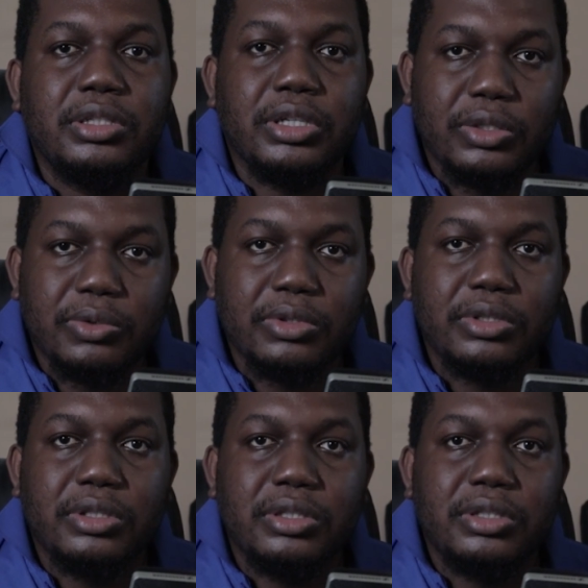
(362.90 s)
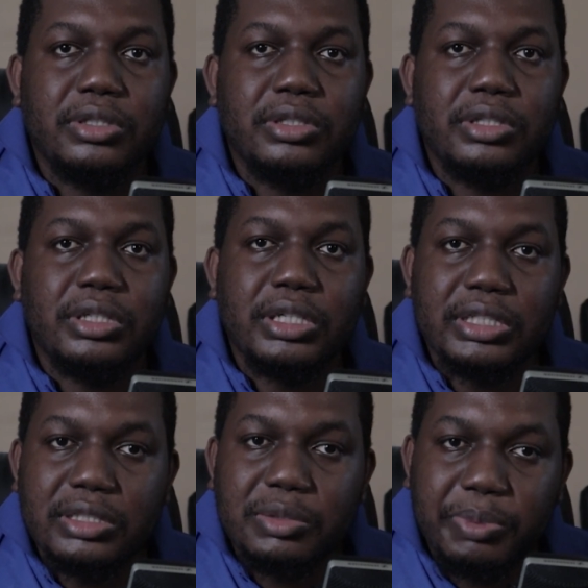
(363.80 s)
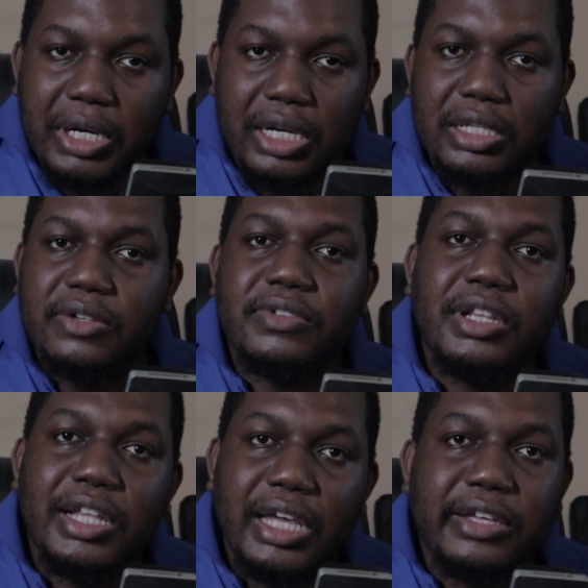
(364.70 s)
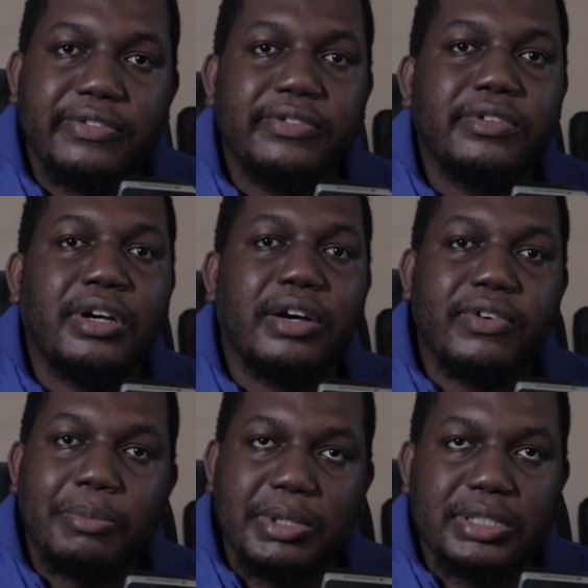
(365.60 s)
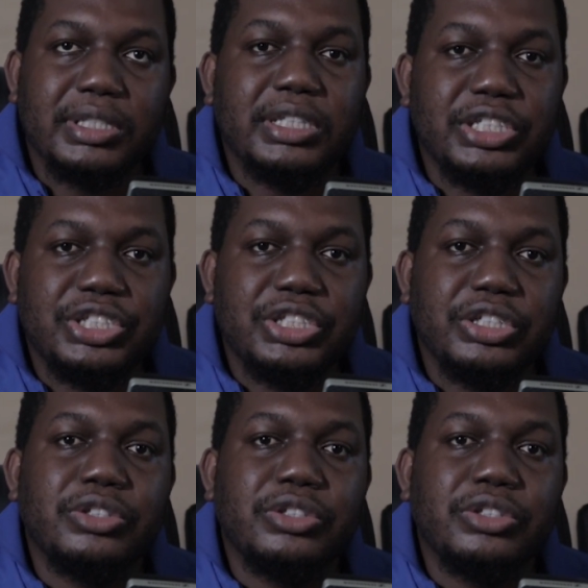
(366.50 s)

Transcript: You know, it's part of the life of a mixing engineer.